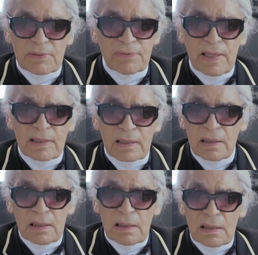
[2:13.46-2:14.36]
my father,
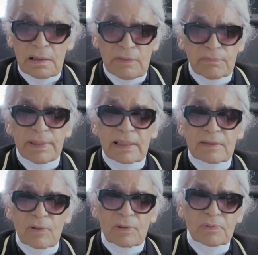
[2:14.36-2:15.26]
and even better
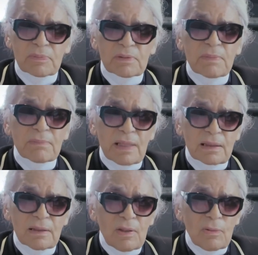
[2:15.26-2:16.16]
terms with my
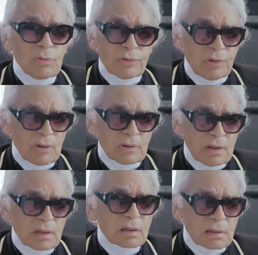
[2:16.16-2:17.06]
mother, who thought
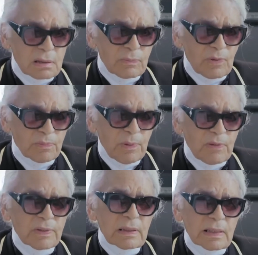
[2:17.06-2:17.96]
it was
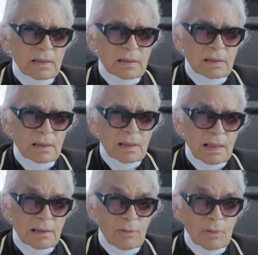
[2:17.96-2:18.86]
perfect like this,
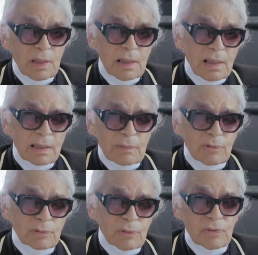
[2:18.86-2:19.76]
as long as I
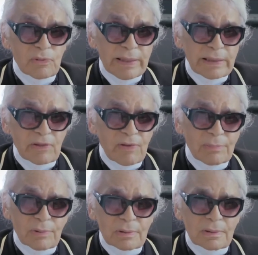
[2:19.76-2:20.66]
was not creating
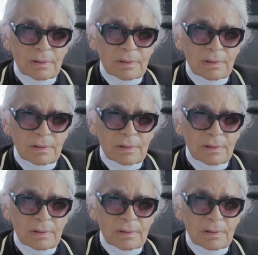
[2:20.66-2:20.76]
trouble.